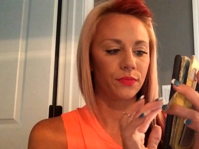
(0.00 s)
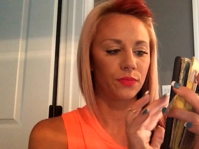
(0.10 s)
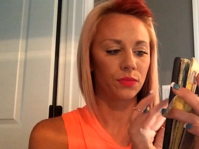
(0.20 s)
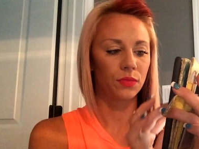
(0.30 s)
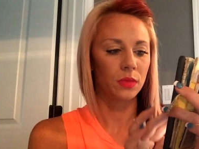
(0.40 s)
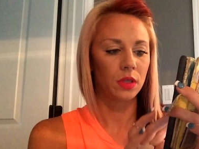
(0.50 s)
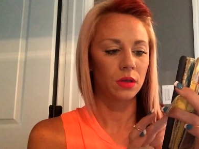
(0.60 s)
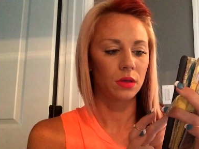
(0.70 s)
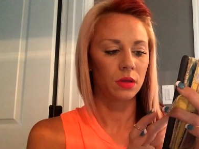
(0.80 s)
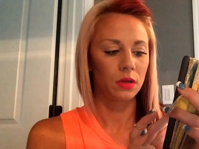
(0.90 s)

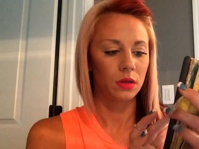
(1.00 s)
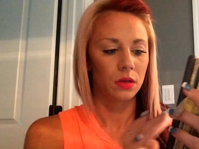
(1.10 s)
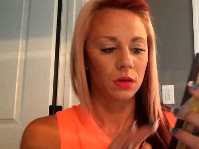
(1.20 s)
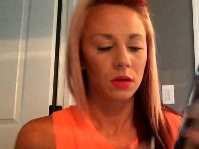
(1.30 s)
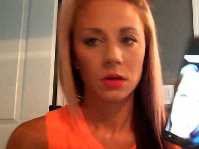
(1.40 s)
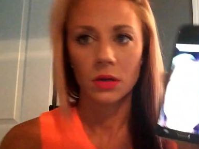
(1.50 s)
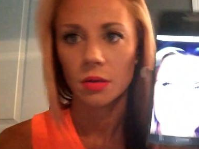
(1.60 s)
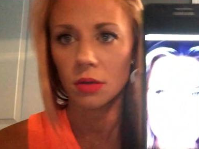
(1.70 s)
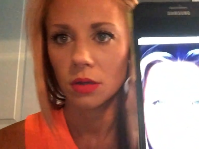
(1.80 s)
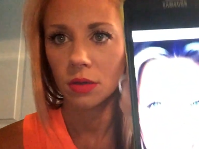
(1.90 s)

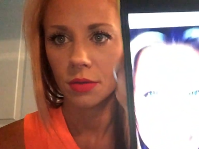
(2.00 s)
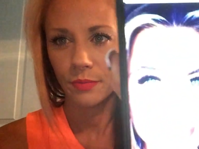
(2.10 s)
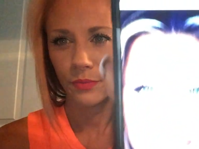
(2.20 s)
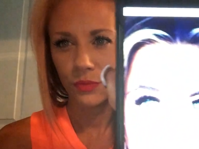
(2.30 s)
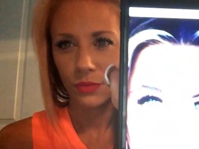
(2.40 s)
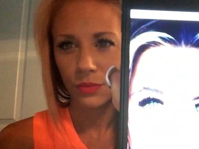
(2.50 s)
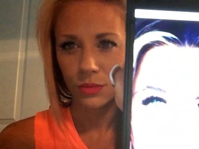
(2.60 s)
(silence)